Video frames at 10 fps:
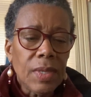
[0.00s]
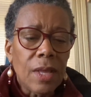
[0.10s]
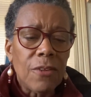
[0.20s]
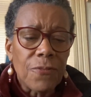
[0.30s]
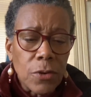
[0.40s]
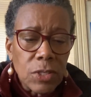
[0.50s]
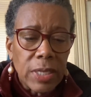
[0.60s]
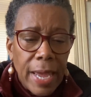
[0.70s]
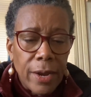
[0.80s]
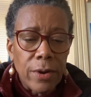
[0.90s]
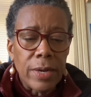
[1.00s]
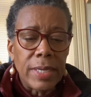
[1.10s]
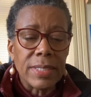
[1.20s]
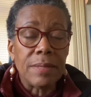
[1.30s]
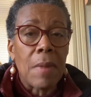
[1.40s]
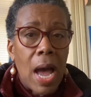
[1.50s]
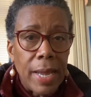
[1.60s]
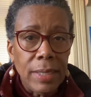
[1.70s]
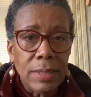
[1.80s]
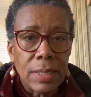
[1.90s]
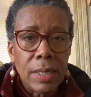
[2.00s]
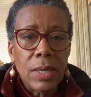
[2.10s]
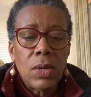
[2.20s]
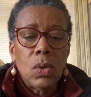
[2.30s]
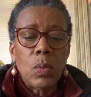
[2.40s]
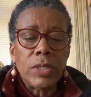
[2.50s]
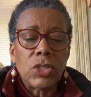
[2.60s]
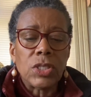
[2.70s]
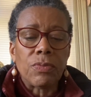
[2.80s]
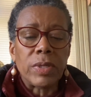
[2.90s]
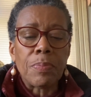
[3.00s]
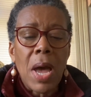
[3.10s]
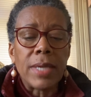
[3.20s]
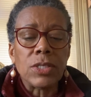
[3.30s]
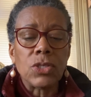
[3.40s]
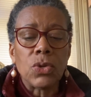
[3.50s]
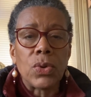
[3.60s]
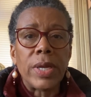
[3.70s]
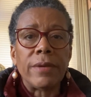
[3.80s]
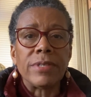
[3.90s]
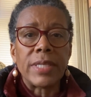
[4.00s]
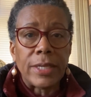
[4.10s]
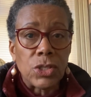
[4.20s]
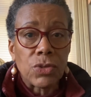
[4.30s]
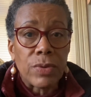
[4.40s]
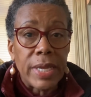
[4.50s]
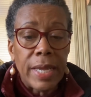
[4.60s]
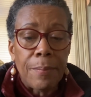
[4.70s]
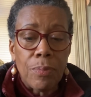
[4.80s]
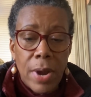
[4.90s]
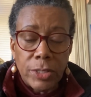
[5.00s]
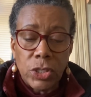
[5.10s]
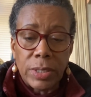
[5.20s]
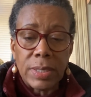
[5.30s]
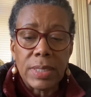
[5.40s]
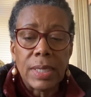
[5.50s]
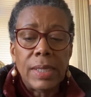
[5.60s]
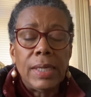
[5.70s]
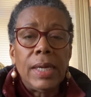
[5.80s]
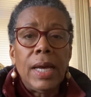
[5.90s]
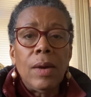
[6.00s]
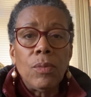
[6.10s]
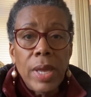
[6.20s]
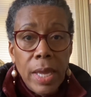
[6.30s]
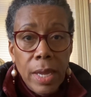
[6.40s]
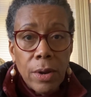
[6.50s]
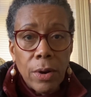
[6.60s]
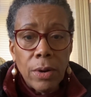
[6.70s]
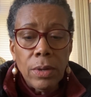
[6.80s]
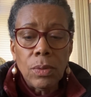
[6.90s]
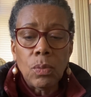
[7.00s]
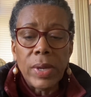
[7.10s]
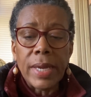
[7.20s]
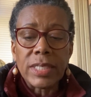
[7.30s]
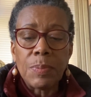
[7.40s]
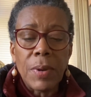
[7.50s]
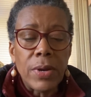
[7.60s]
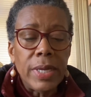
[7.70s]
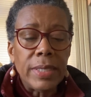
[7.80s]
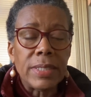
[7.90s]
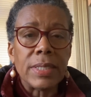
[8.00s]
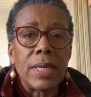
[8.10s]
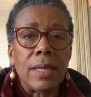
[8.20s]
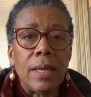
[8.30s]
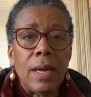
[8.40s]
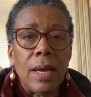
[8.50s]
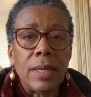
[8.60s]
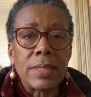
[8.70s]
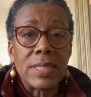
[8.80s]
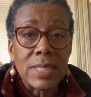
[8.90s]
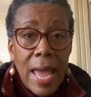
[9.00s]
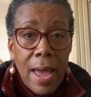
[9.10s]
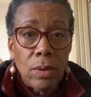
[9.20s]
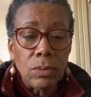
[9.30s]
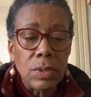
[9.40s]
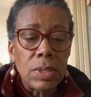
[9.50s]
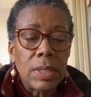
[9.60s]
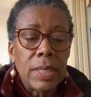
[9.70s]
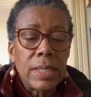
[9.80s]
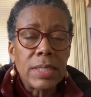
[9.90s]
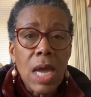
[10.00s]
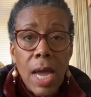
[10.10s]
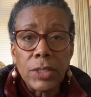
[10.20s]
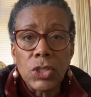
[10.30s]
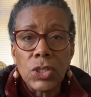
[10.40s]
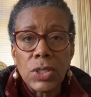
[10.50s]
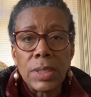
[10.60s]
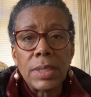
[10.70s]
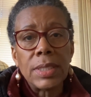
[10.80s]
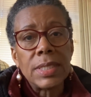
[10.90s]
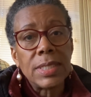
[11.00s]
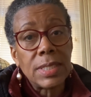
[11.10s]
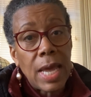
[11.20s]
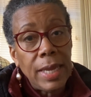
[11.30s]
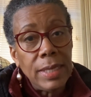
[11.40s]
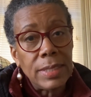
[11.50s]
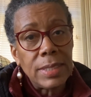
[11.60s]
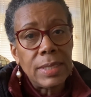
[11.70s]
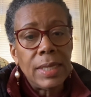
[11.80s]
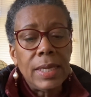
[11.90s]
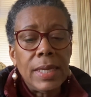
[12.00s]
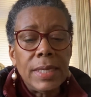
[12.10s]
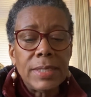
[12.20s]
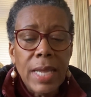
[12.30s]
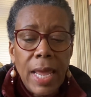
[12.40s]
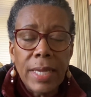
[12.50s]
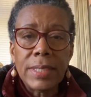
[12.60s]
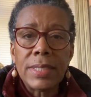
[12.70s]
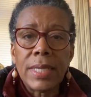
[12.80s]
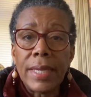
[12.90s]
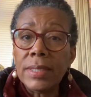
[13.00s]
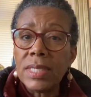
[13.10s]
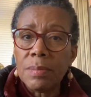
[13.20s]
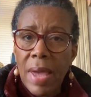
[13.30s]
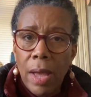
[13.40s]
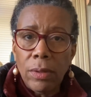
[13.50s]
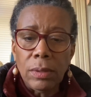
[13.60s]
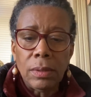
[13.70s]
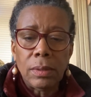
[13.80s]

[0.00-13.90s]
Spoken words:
The first layer is the mind, which is the repository of sensory impressions. Here we experience sound, touch, sight, taste, and smell,